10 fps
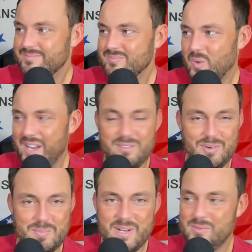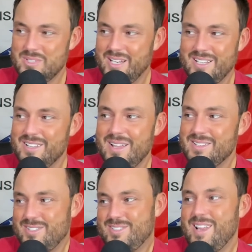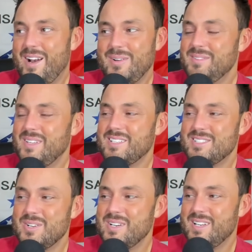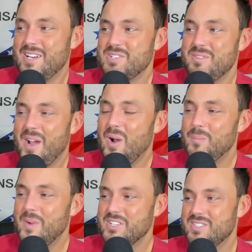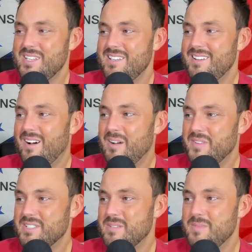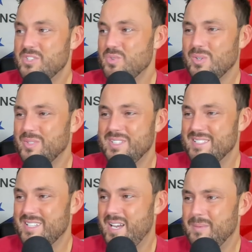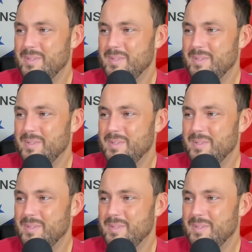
whatever, but it was like, I don't even think that's a good indication of how much the offense, to me, struggled in this game.